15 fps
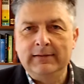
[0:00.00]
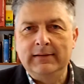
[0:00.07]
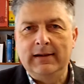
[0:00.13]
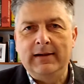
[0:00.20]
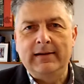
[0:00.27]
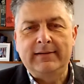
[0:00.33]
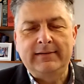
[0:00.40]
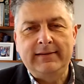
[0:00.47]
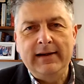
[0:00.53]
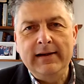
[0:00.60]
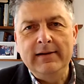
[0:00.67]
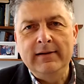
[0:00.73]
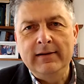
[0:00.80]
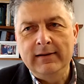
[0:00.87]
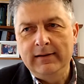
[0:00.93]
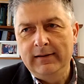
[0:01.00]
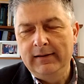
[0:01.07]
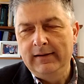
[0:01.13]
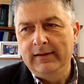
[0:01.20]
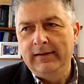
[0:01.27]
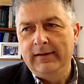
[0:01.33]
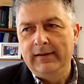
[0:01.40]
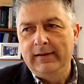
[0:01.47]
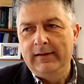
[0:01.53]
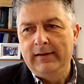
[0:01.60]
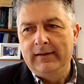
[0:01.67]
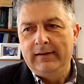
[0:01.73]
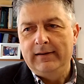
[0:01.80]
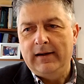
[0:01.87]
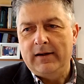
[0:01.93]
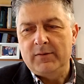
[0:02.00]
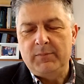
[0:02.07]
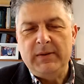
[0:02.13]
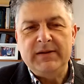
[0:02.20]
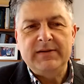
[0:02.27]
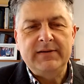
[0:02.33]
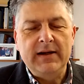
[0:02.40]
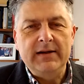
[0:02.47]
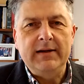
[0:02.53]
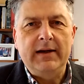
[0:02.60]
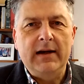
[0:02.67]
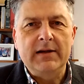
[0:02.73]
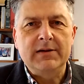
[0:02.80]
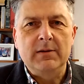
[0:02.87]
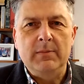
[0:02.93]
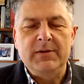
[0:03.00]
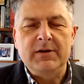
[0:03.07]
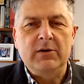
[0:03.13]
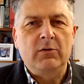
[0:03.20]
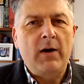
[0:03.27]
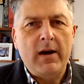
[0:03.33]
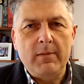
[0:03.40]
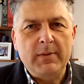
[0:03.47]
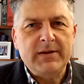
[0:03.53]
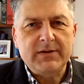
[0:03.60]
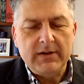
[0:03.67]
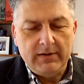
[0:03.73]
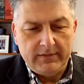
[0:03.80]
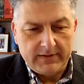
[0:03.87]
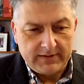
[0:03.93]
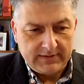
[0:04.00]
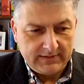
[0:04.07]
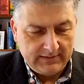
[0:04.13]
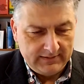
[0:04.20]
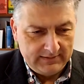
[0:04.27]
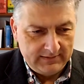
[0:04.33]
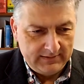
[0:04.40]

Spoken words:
the sin that has been sinned against him is incredibly serious.